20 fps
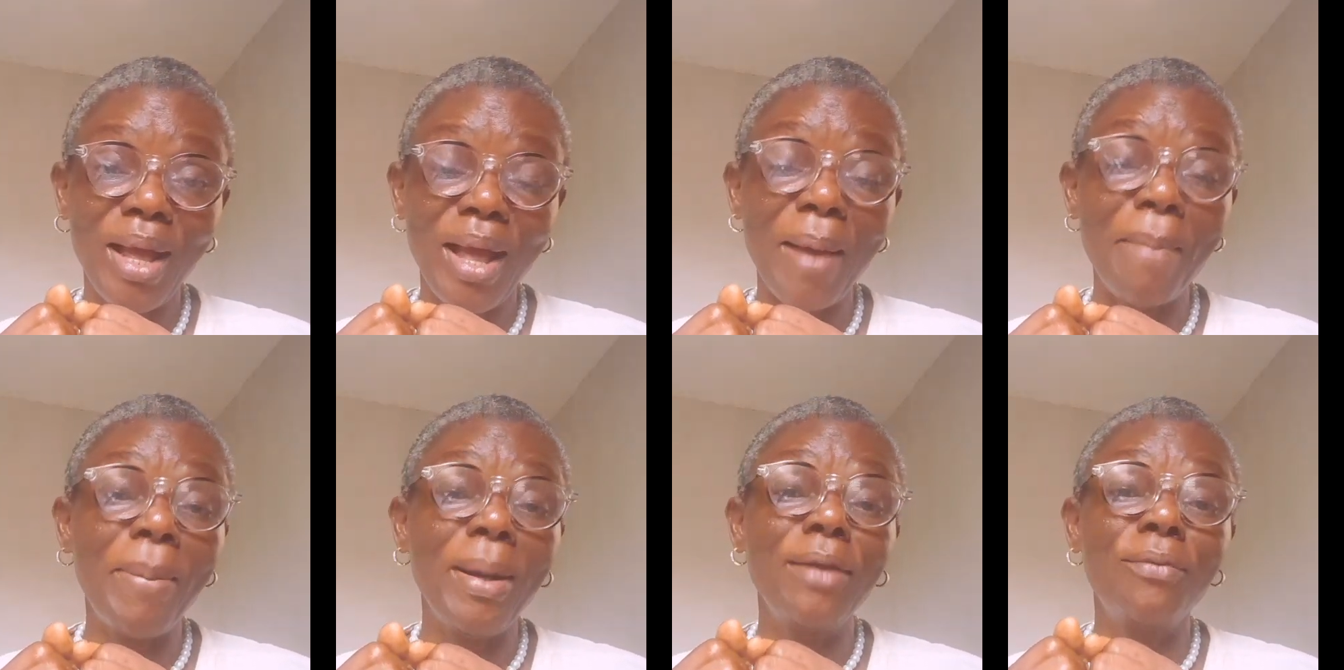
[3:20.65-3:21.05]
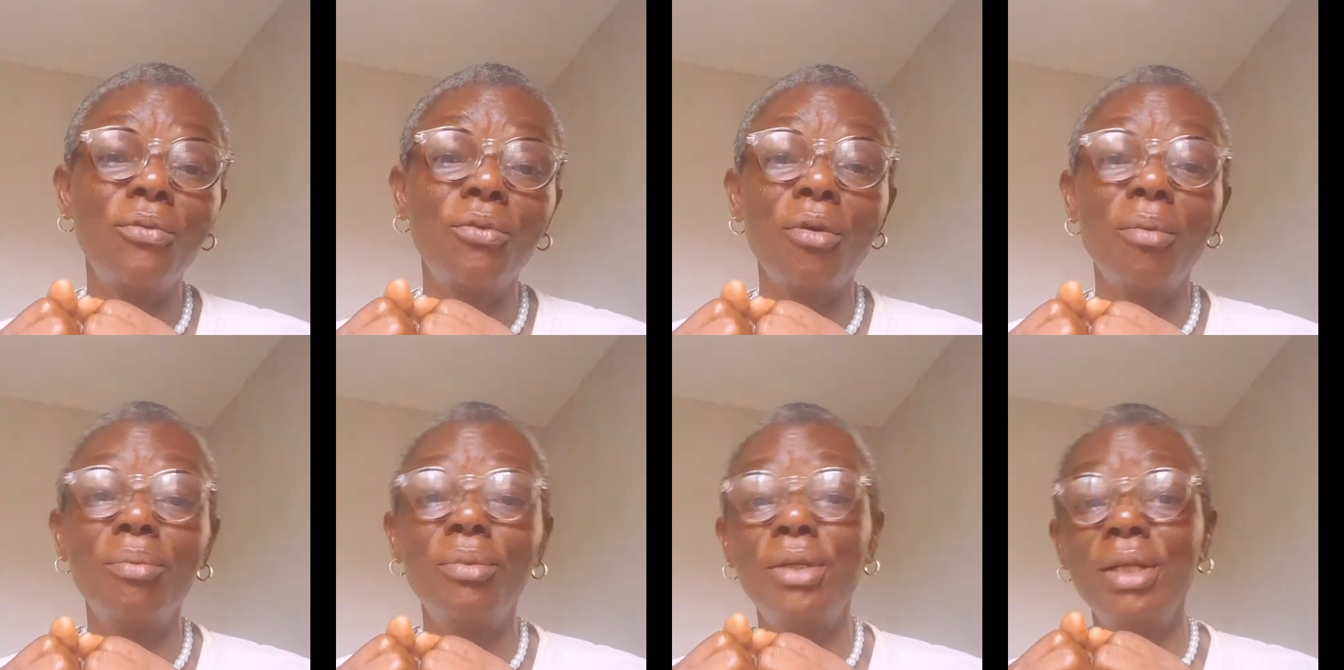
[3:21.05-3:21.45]
Apart
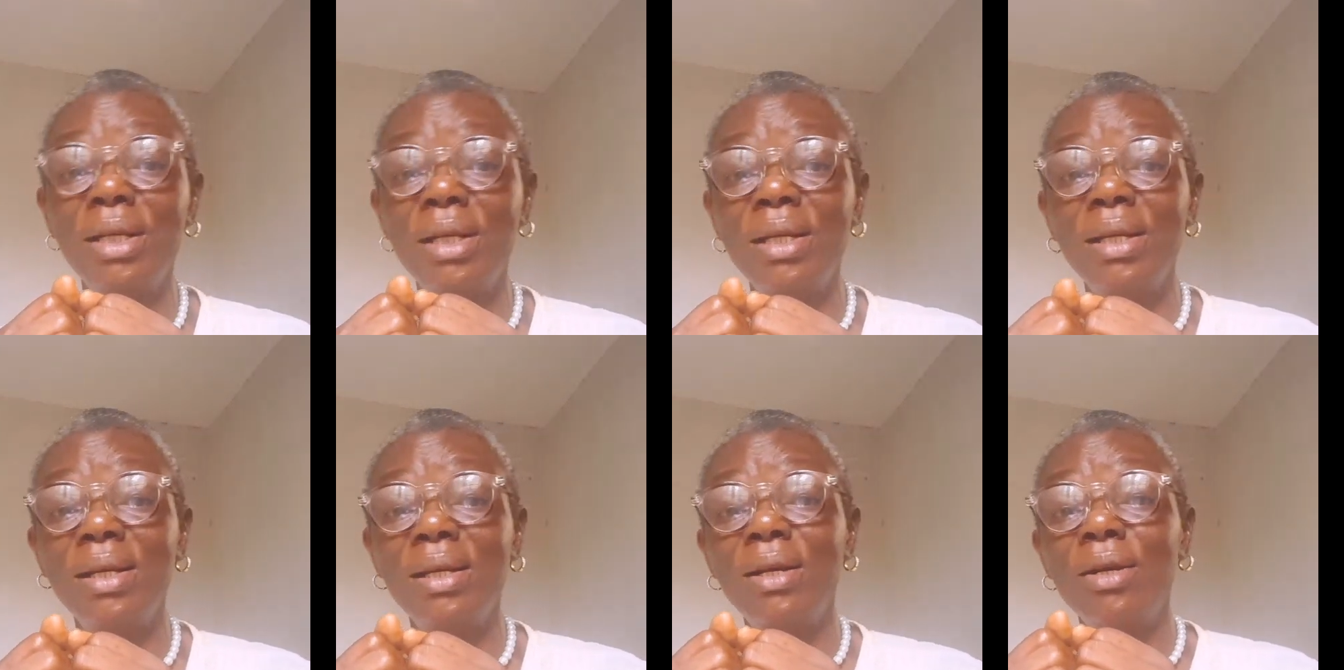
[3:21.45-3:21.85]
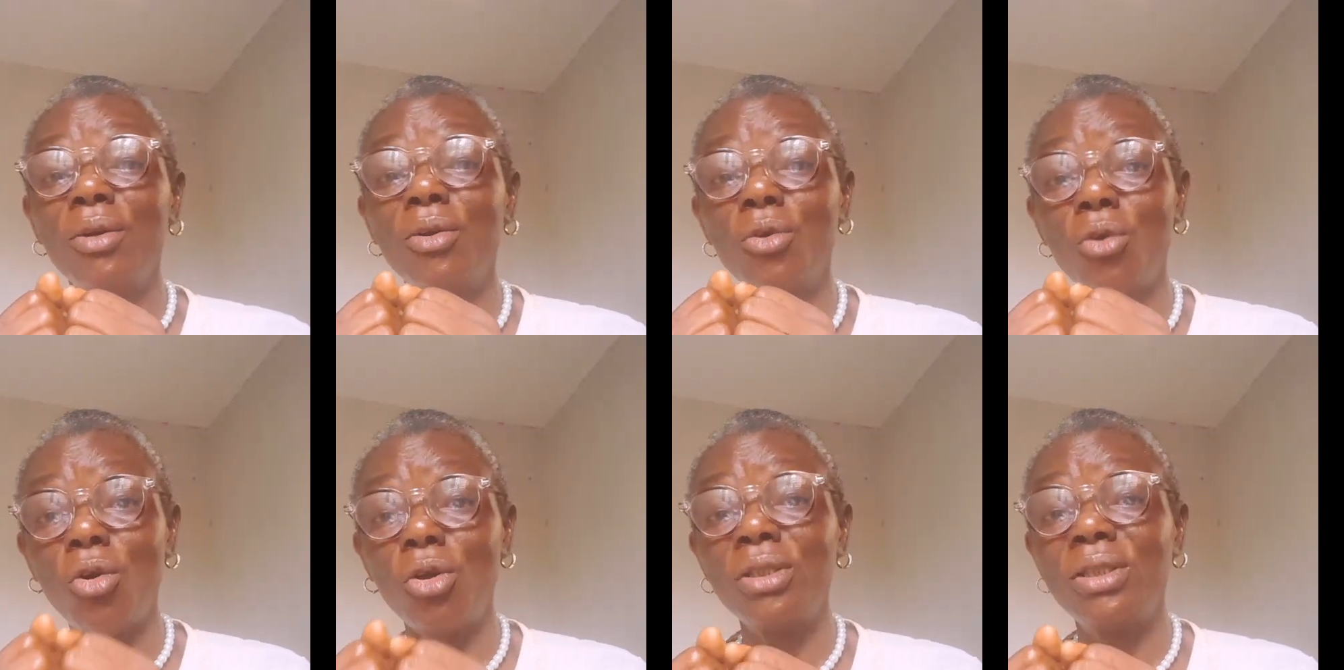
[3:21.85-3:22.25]
from the
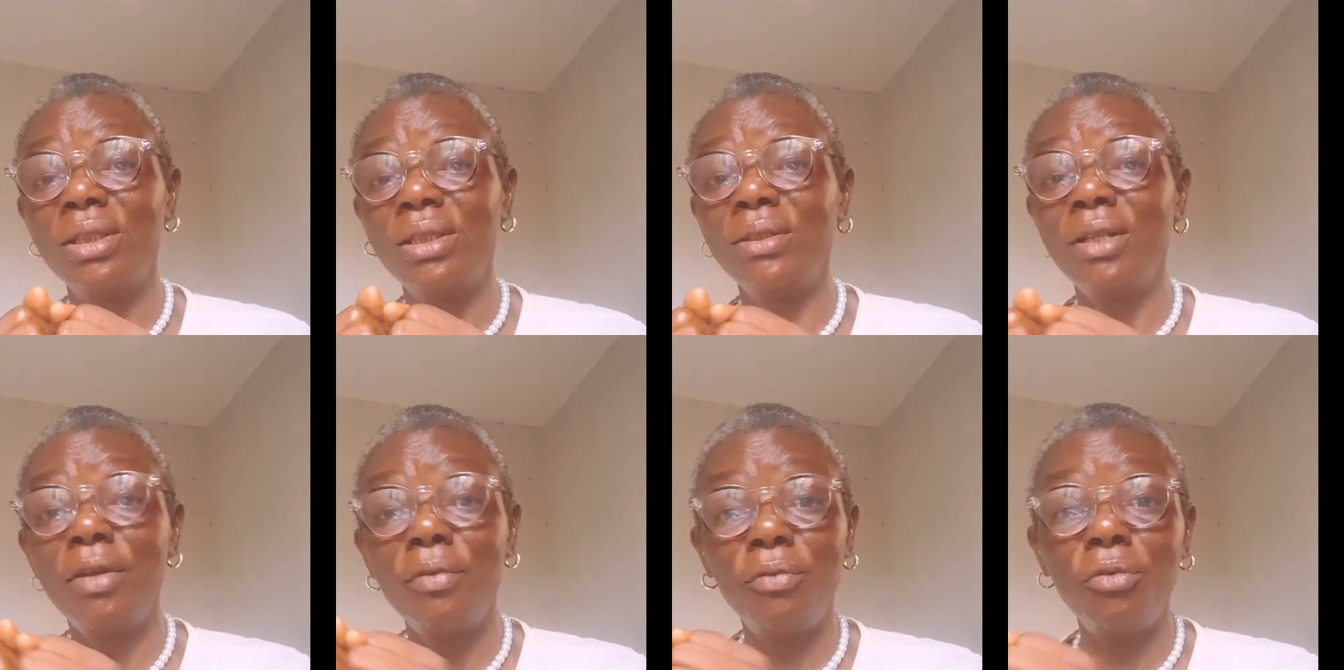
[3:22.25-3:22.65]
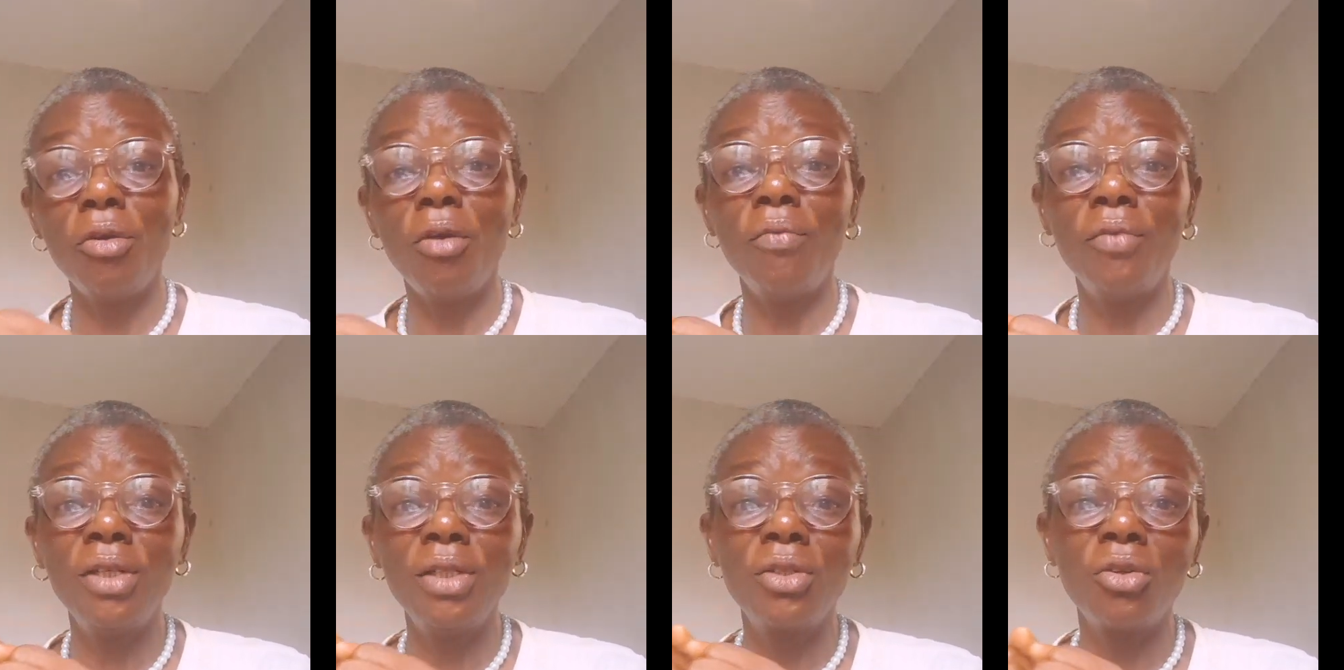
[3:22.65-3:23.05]
causes, a few
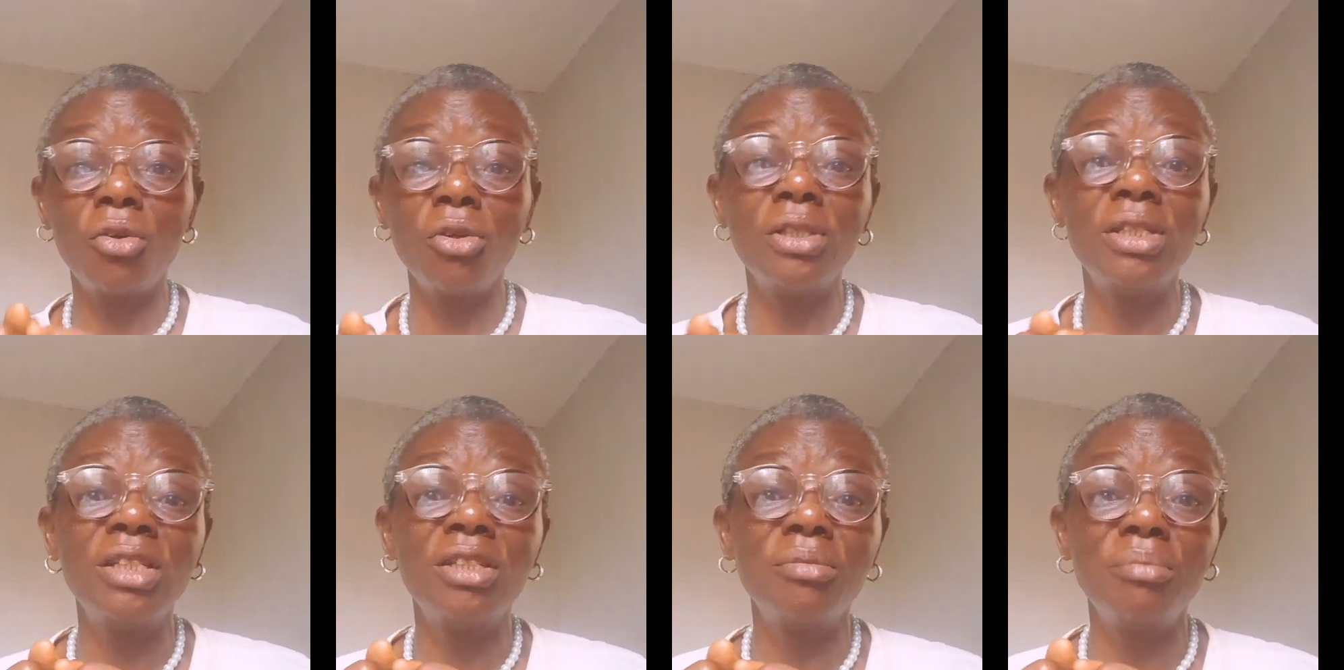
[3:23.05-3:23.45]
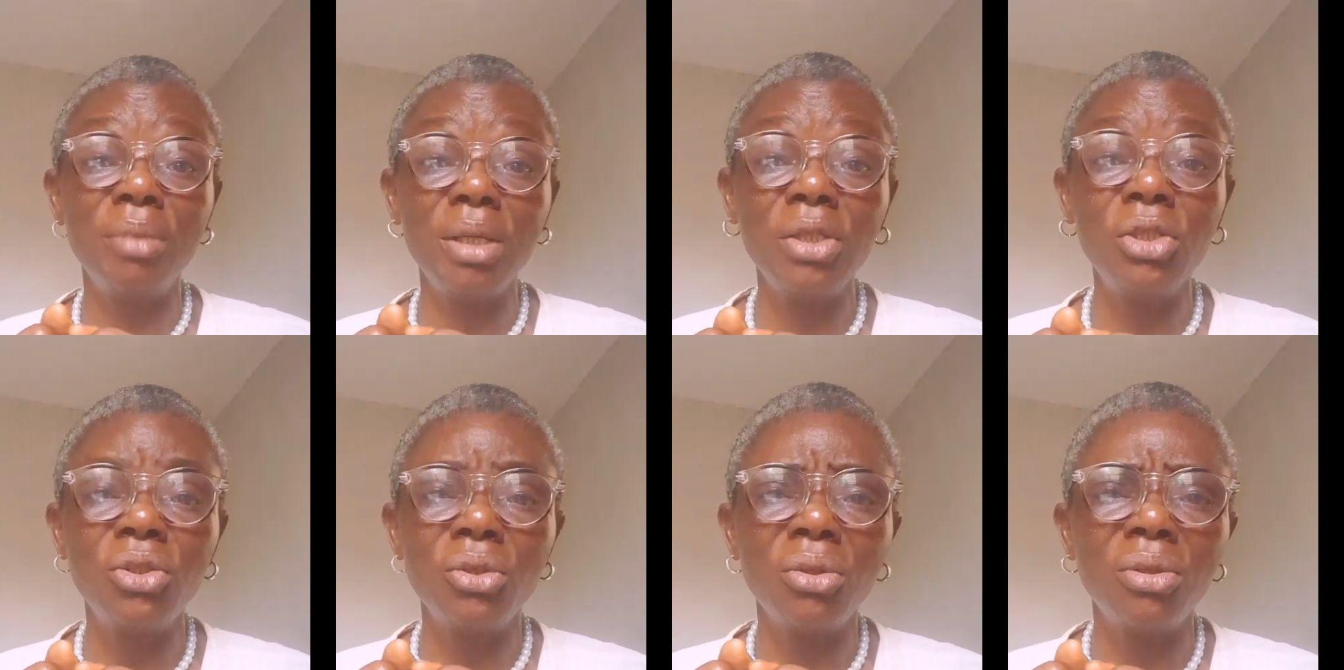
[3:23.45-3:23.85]
of these causes
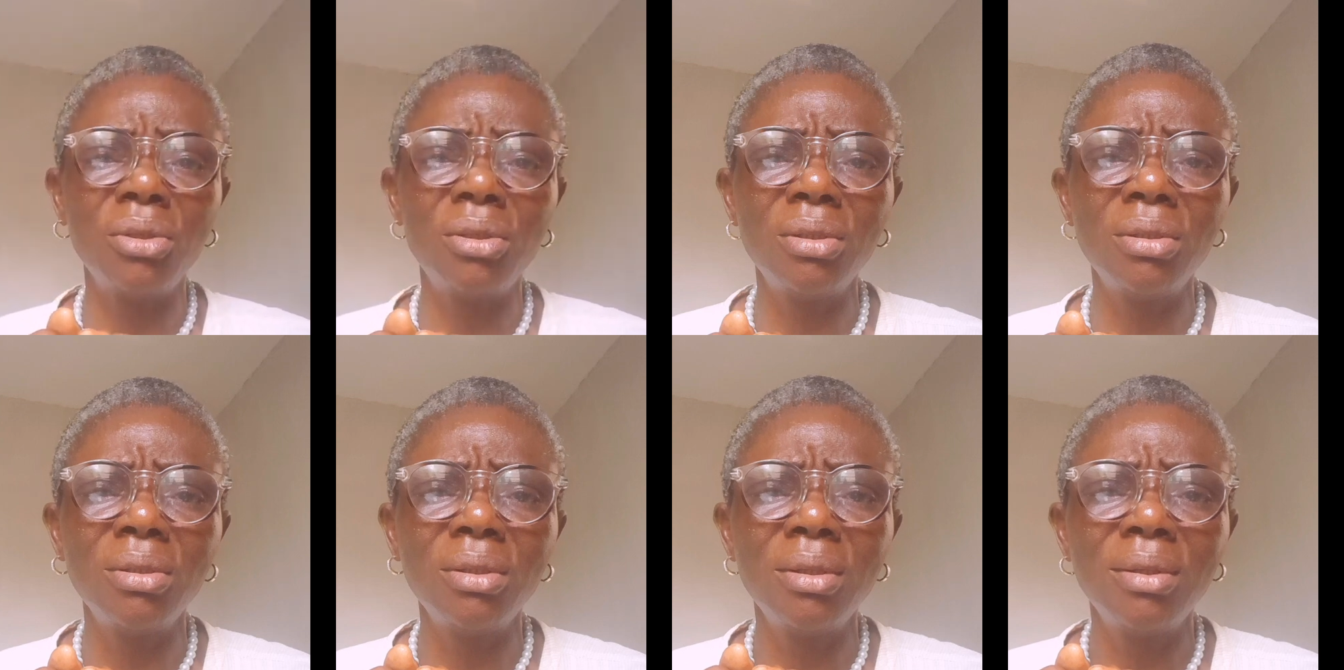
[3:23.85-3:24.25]
mentioned,